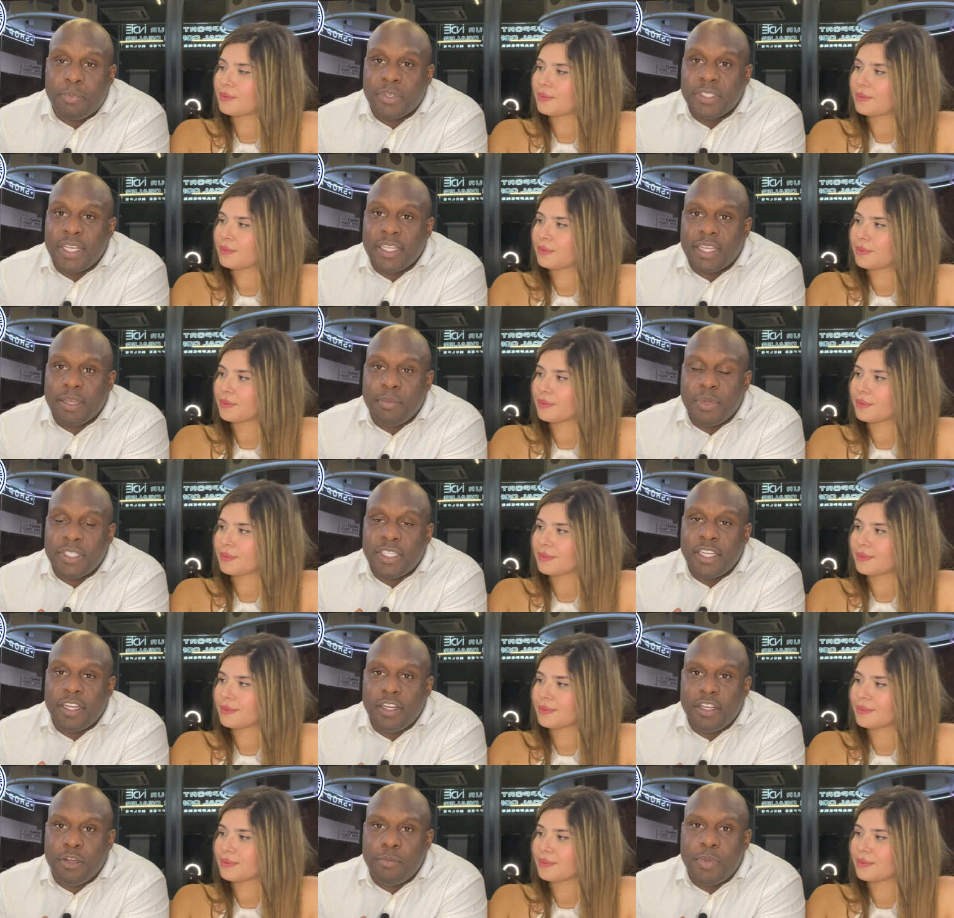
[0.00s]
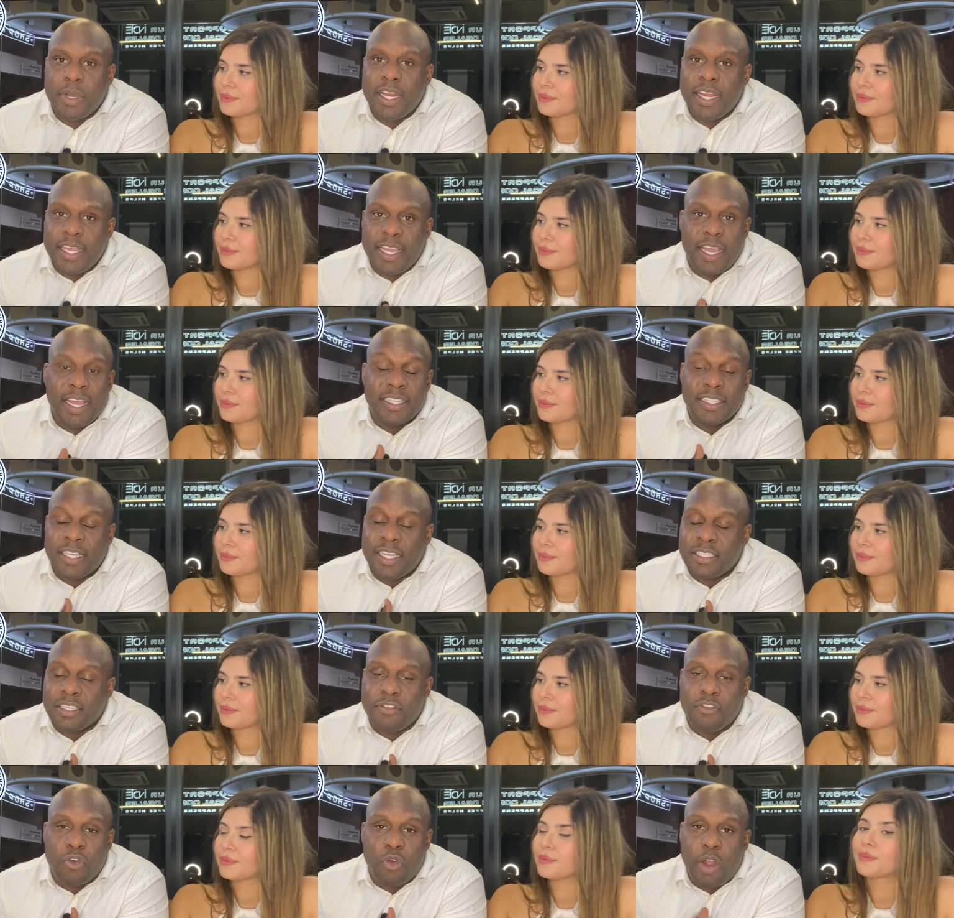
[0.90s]
Speaker 1: present the material. But yeah, it's,
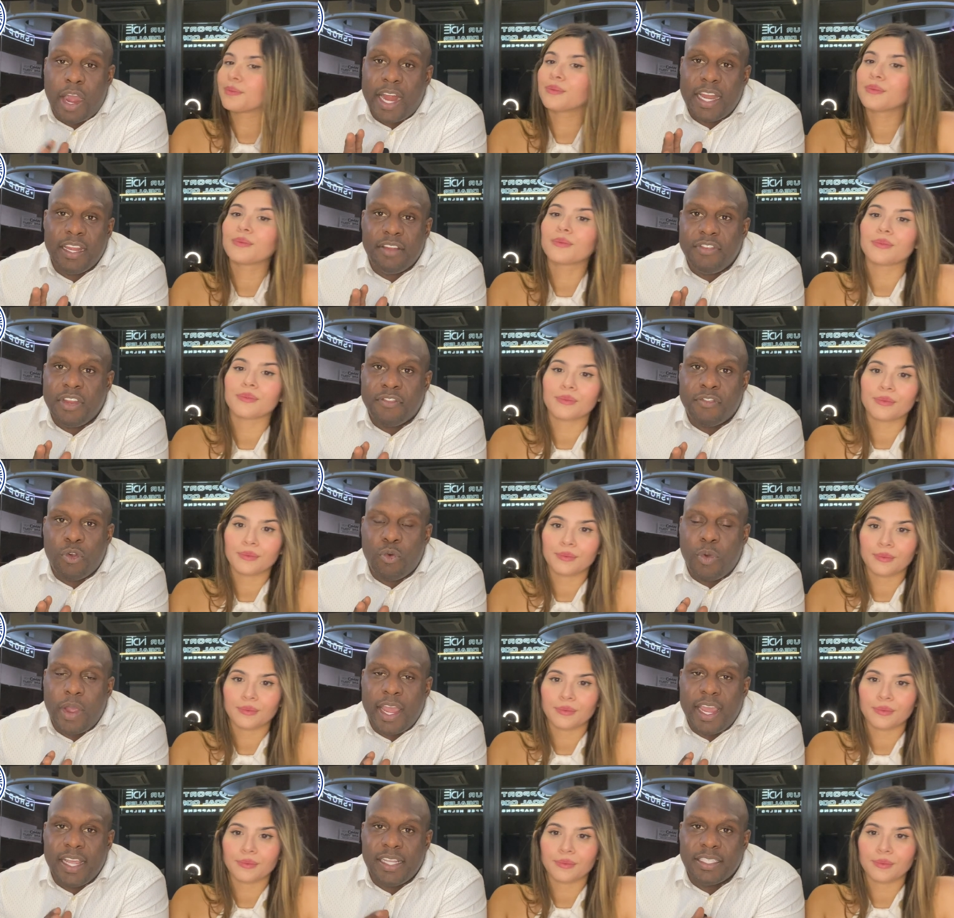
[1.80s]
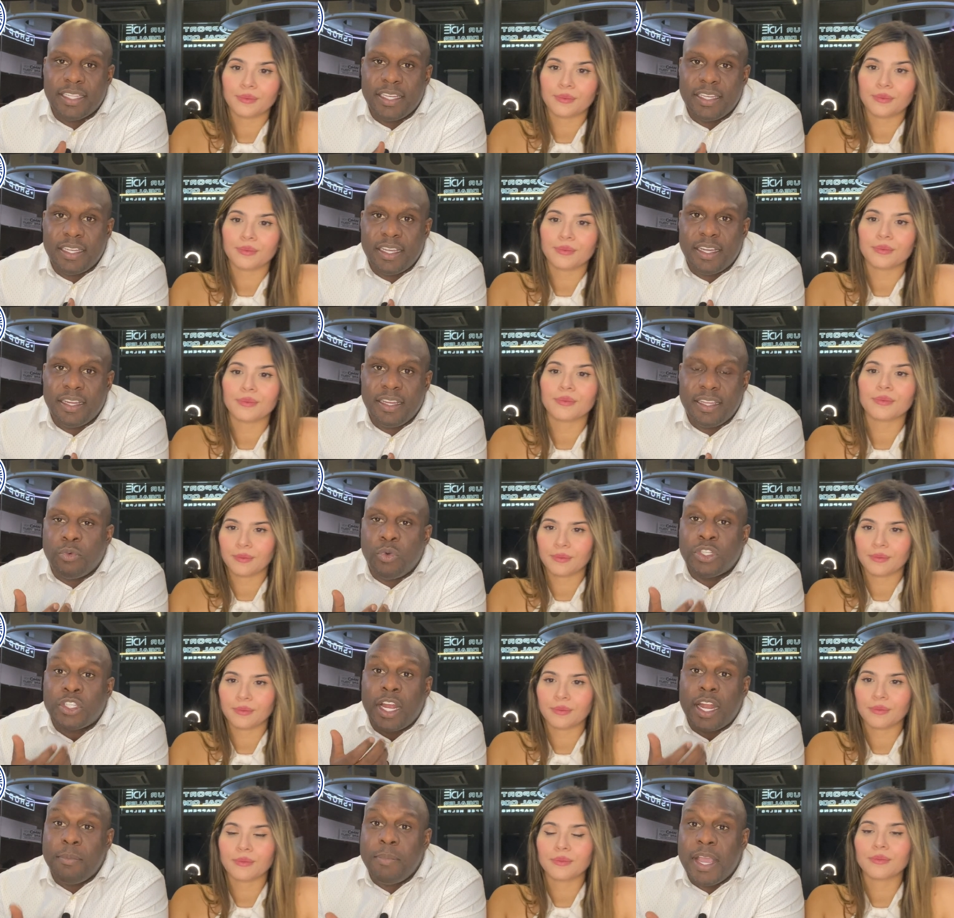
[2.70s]
it's a variety of different ways. And uh,
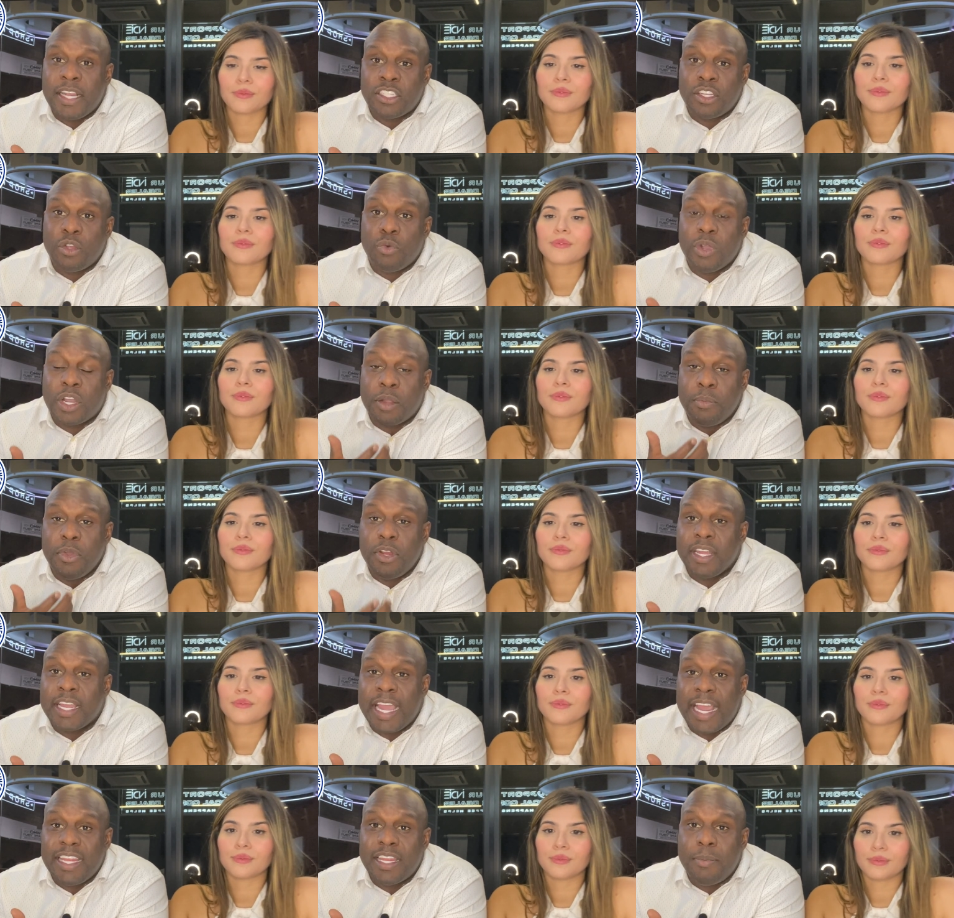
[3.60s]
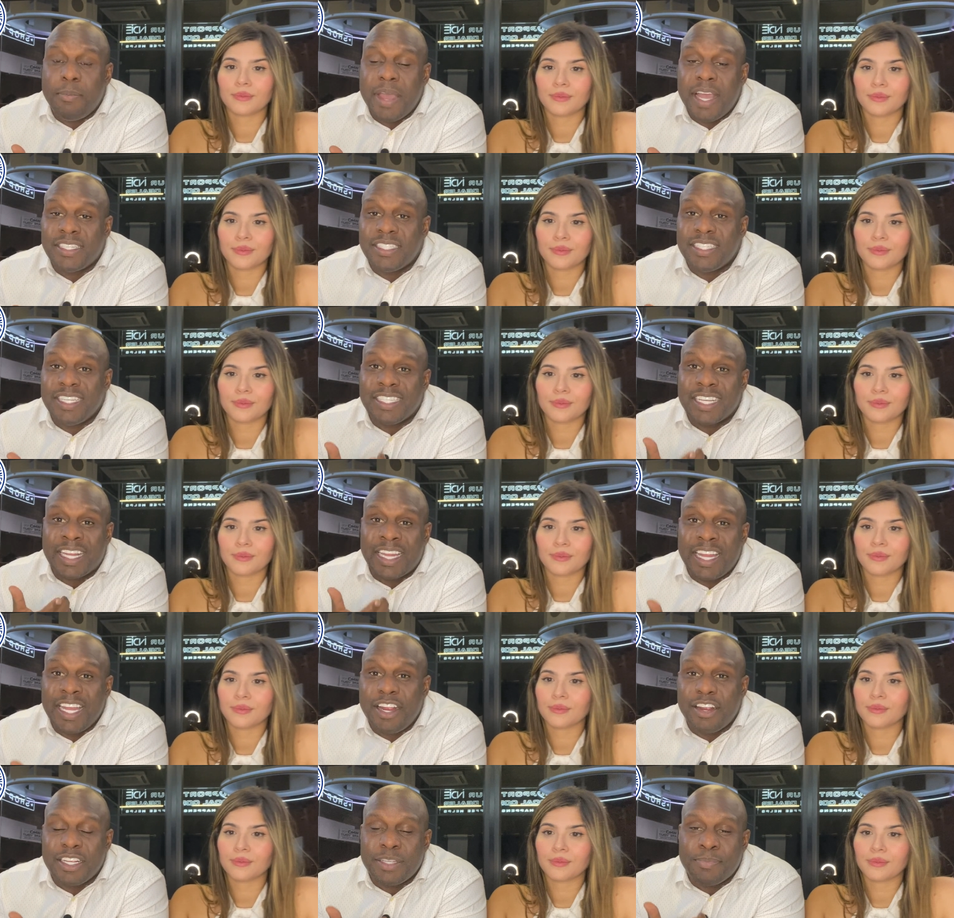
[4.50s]
we're trying to make sure that we're communicating the message as
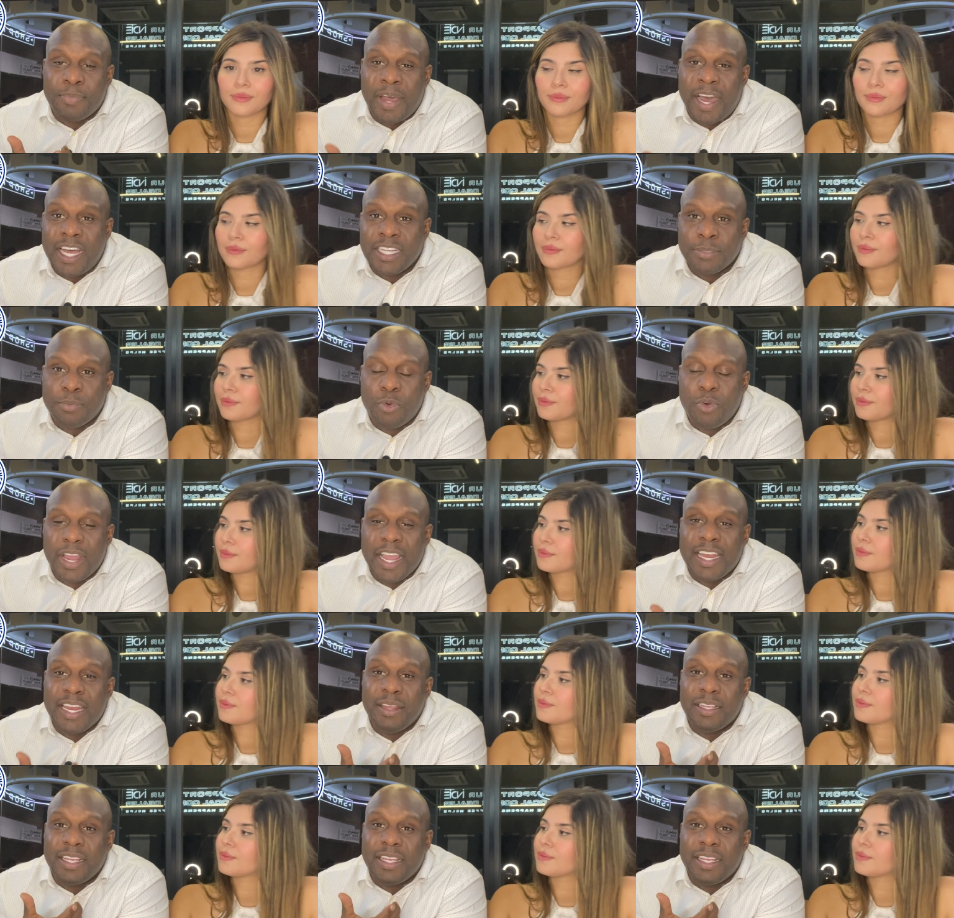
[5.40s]
clear as possible in,